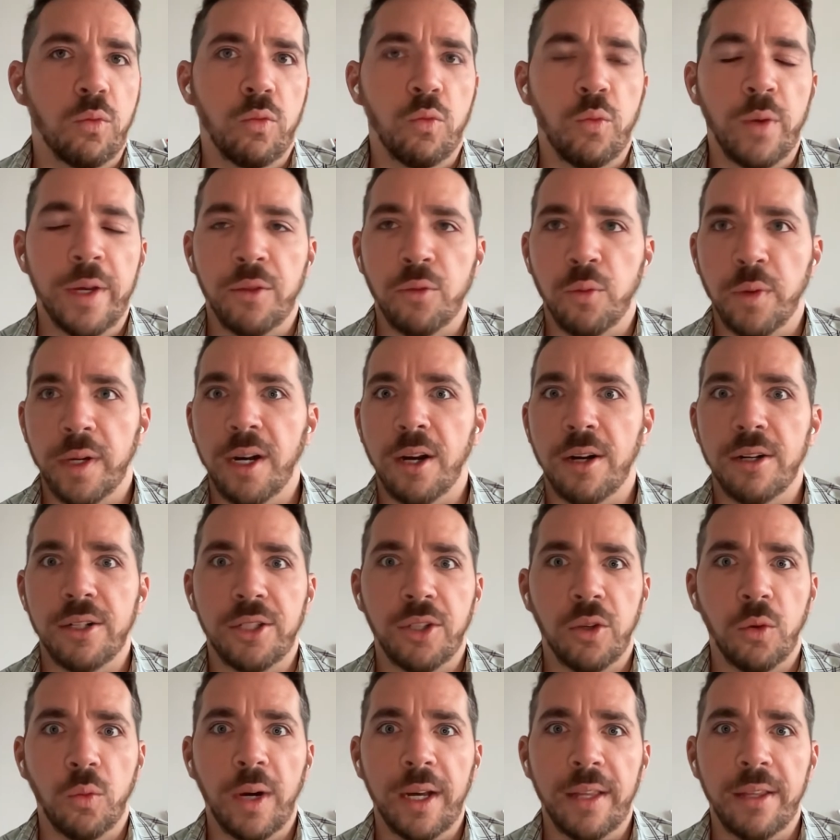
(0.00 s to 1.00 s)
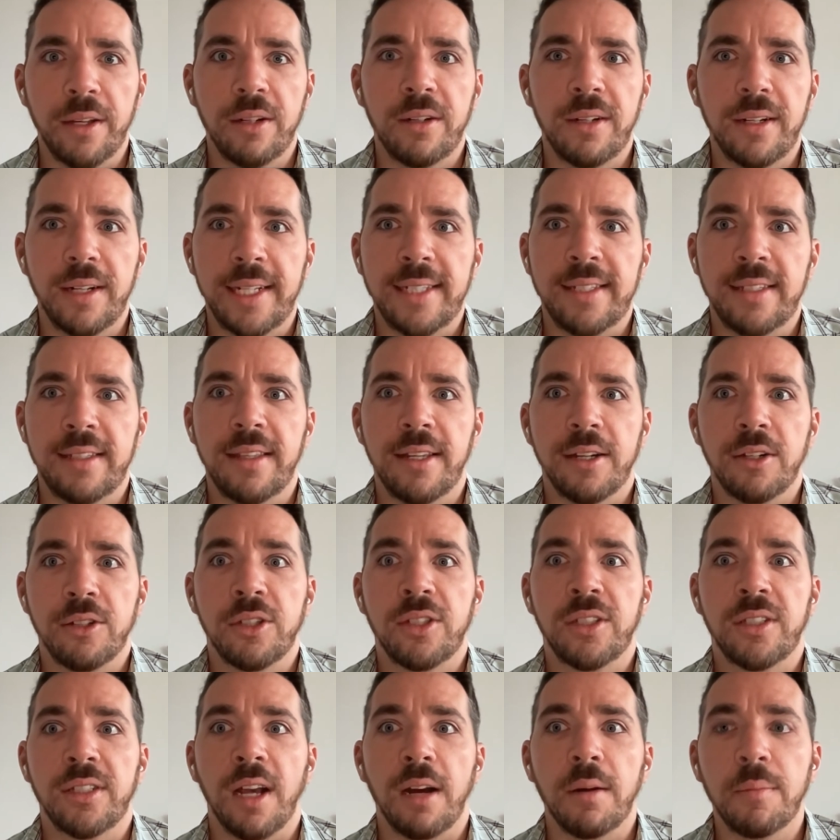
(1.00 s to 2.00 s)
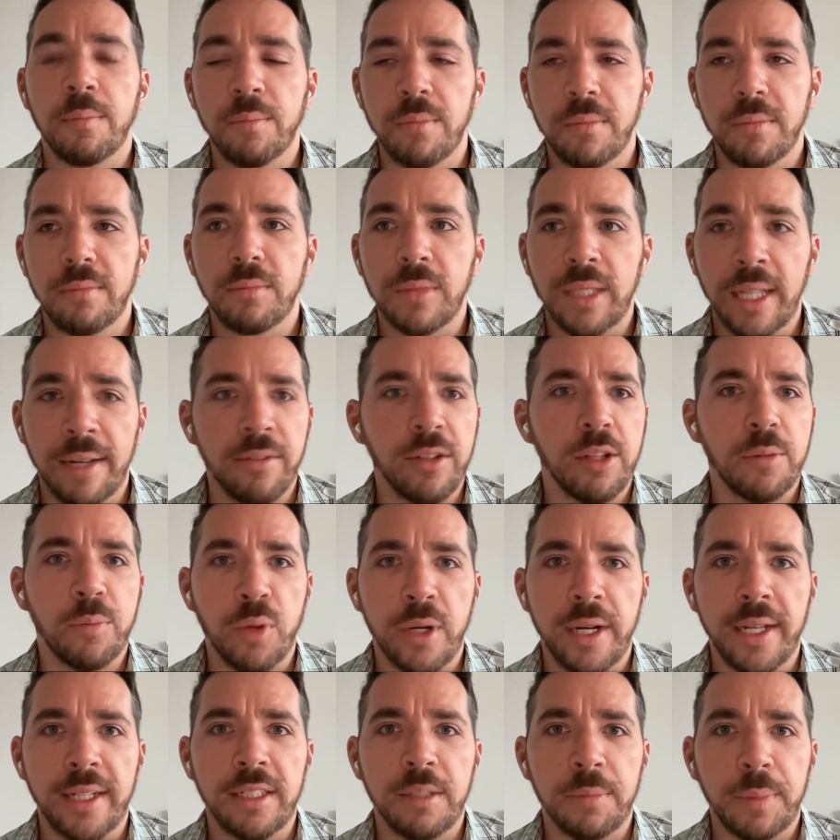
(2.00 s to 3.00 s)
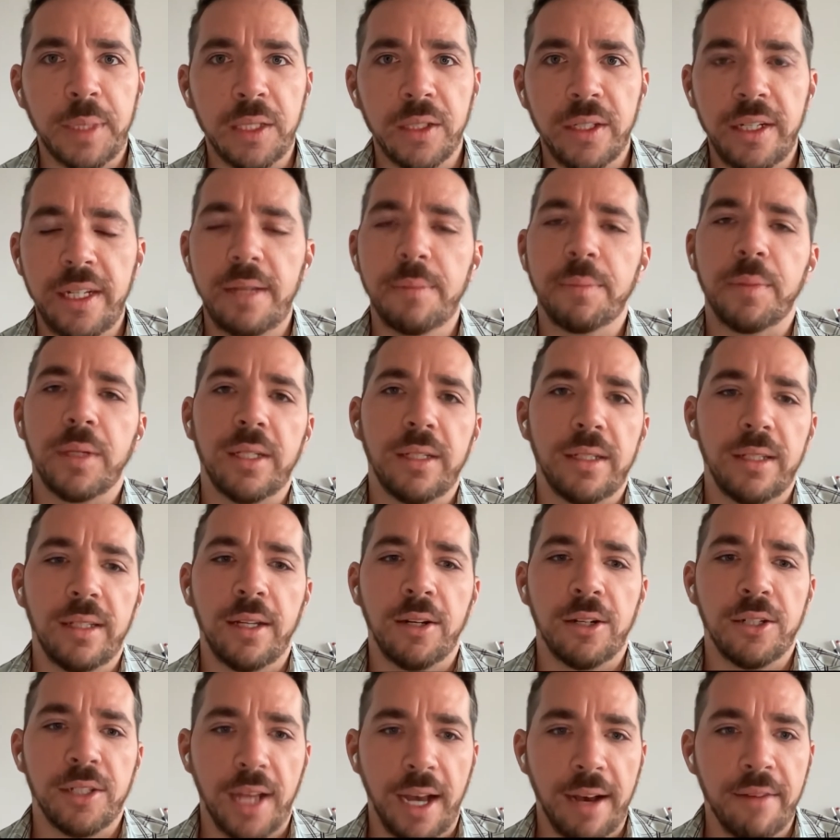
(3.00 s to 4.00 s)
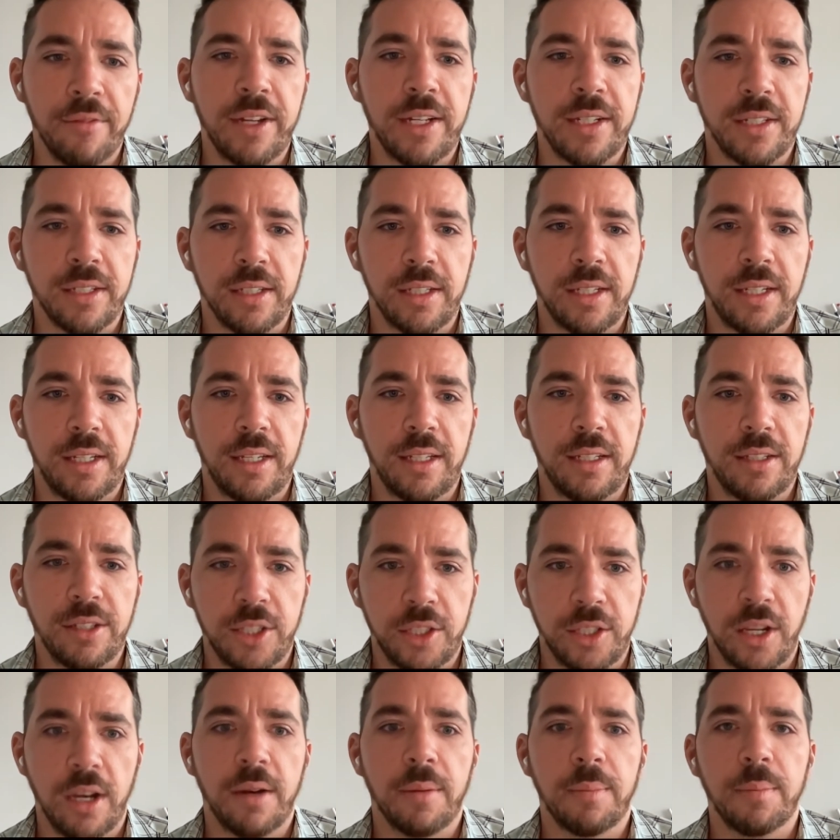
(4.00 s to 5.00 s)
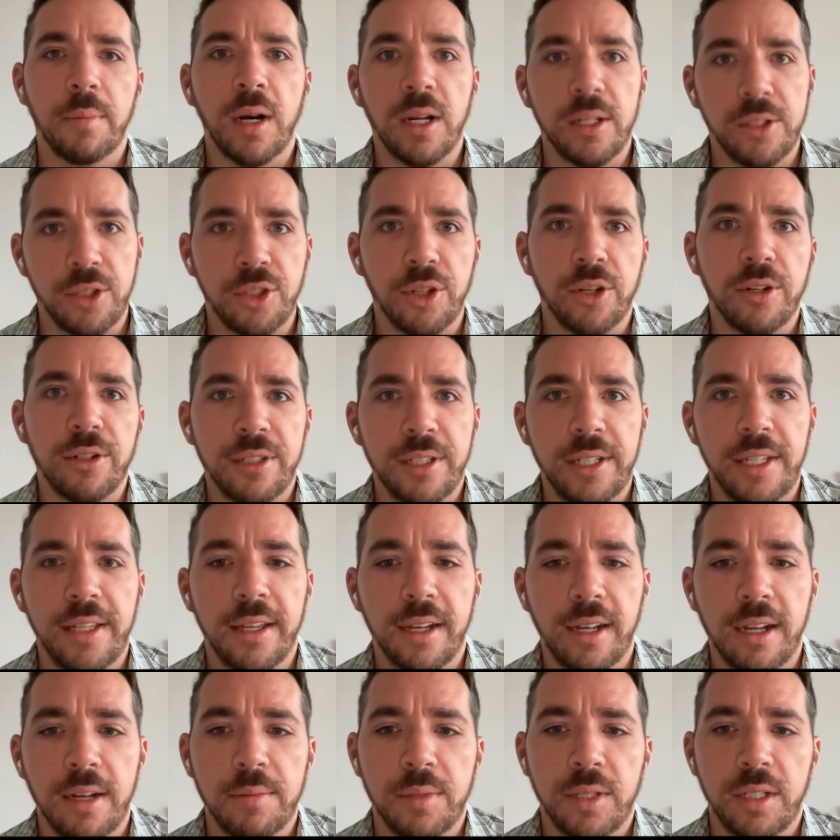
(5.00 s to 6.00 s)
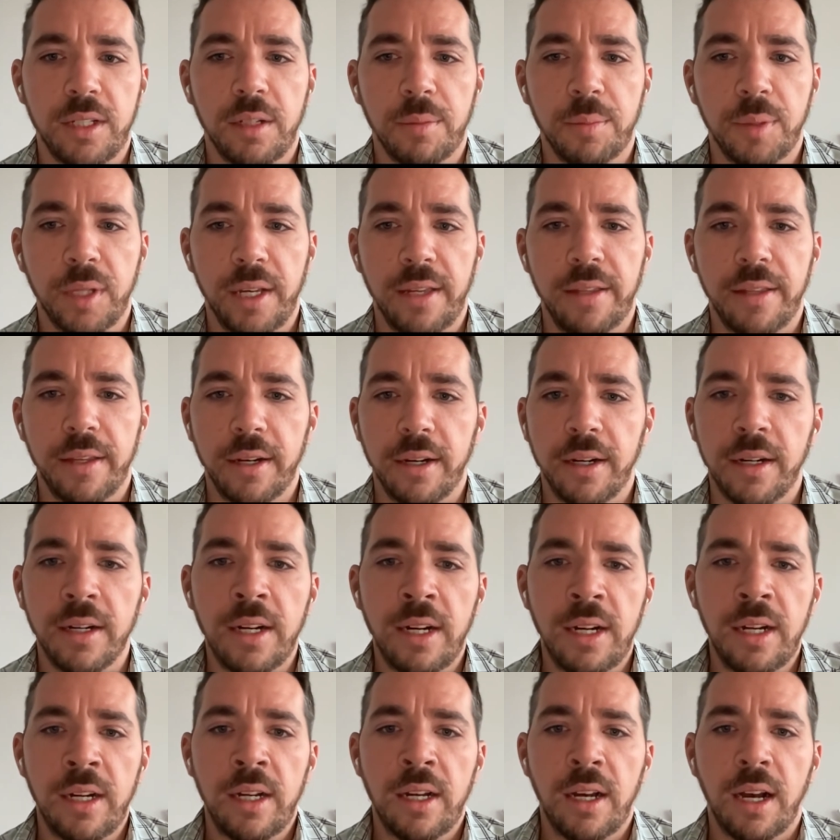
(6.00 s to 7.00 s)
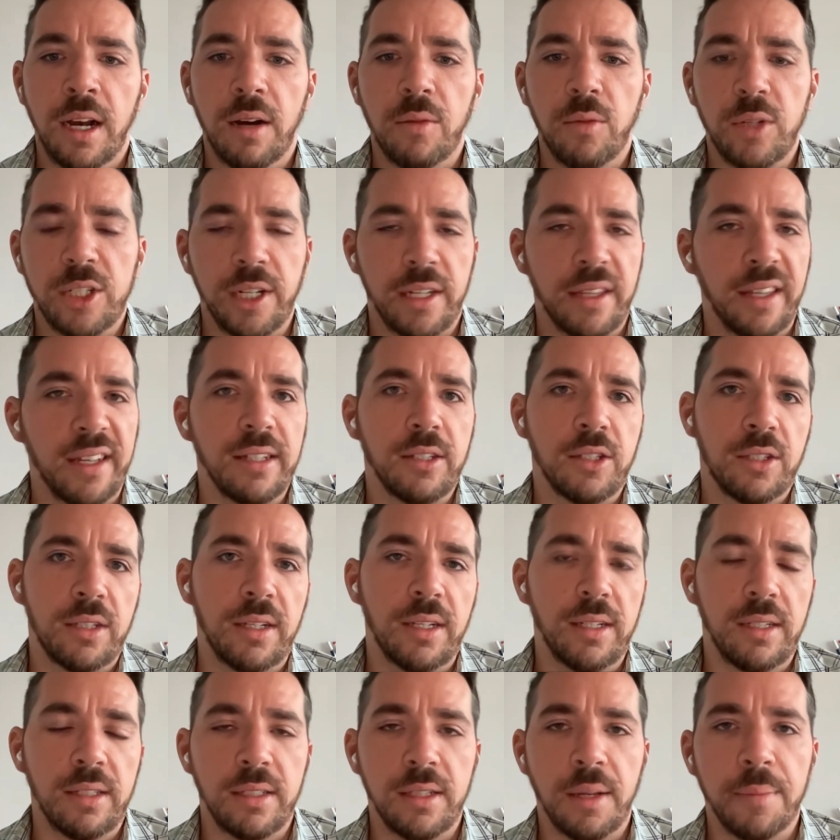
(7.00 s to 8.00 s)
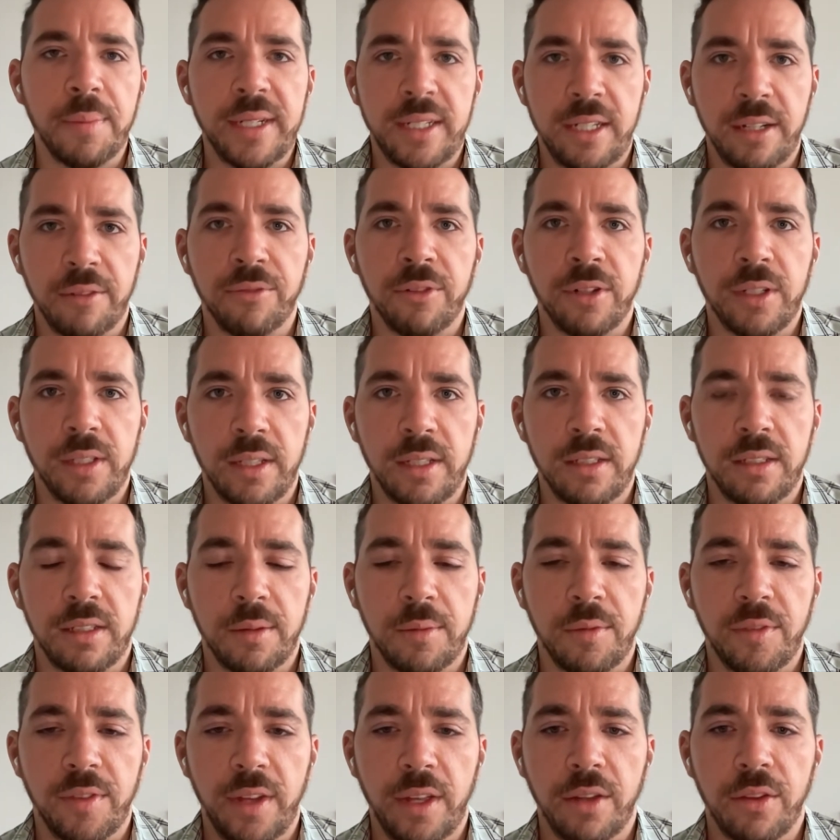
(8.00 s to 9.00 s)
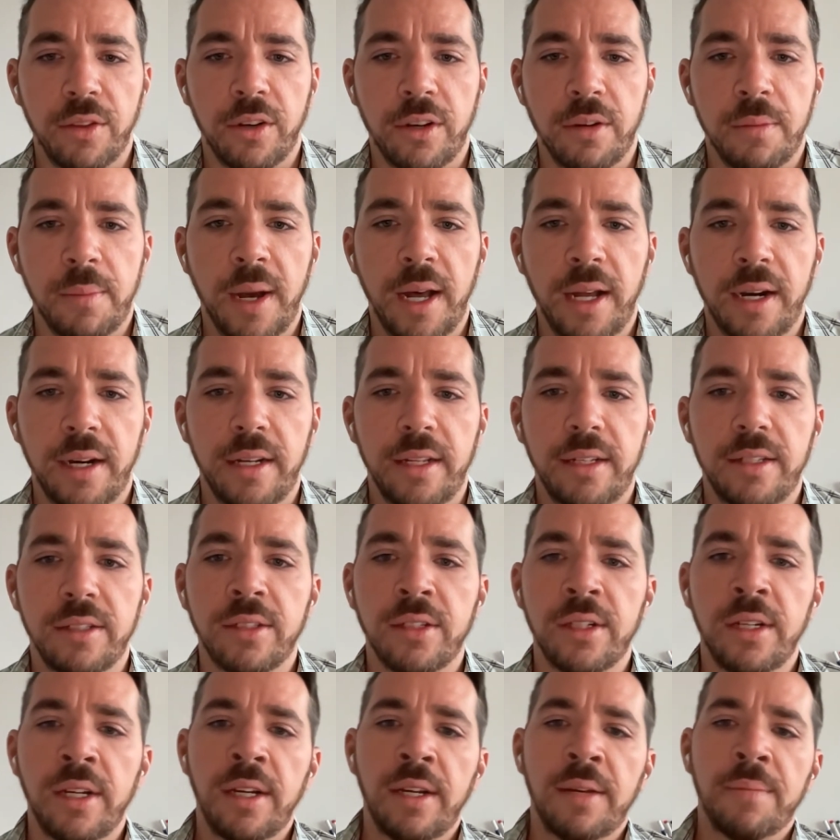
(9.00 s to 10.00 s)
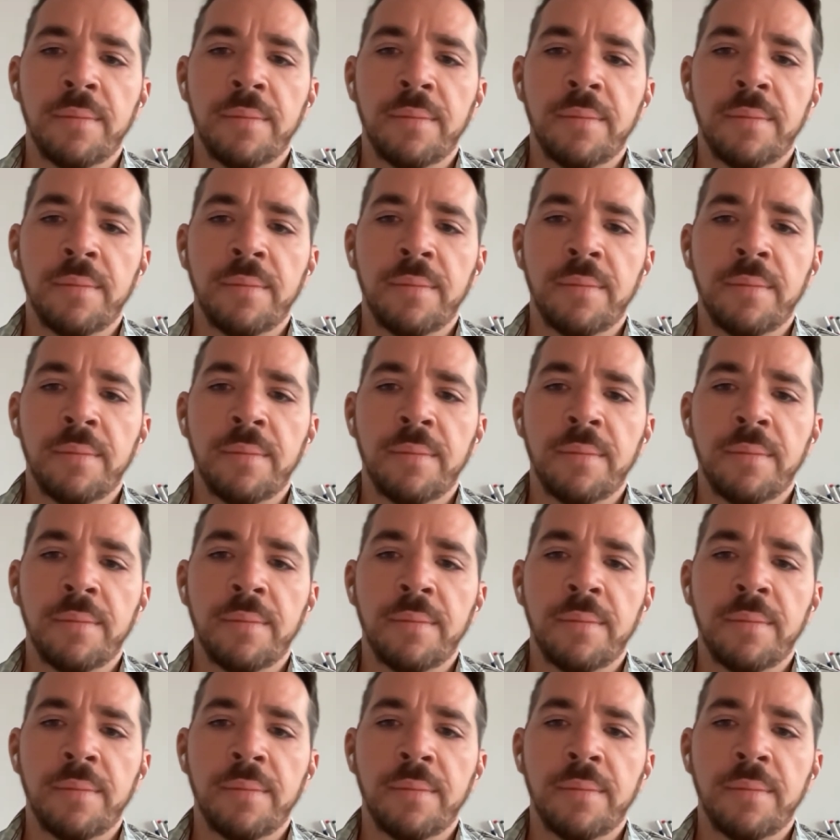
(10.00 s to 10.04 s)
with regard to weather, there's some level of predictability, but there's obviously some uncertainty that comes into play there, which I think is a bit different than some of the other commodities.